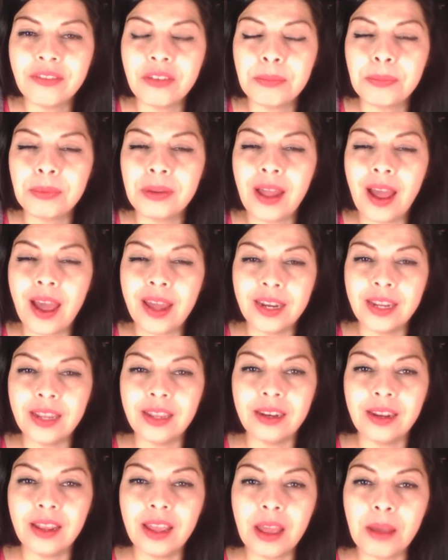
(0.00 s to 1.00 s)
of a
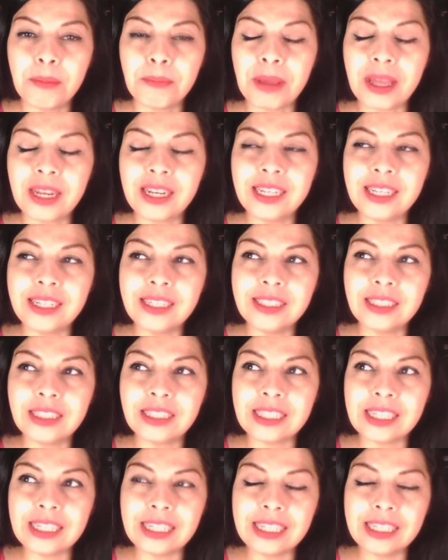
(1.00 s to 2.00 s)
planet, but he
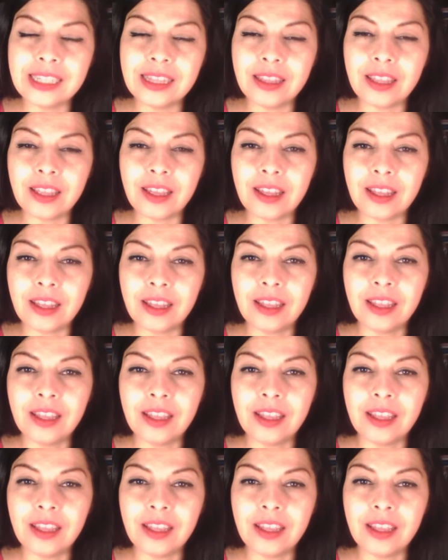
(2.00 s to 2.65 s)
is in the